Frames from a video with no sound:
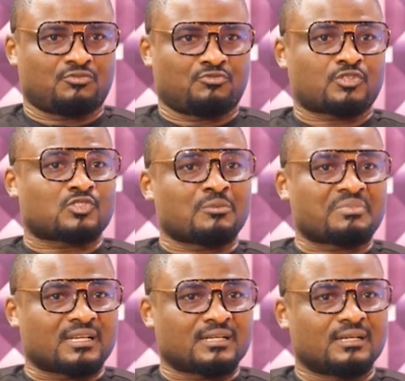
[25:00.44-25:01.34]
for
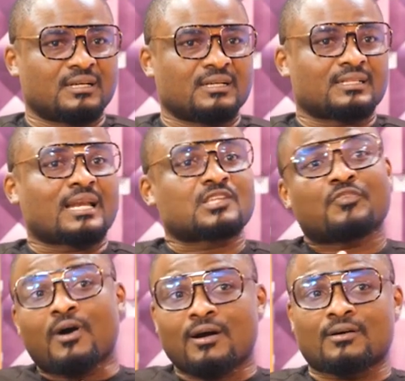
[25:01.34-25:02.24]
something that is
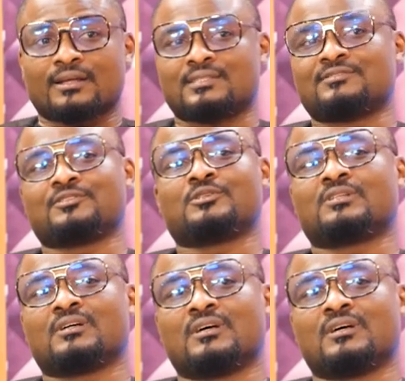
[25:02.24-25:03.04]
for our collective good.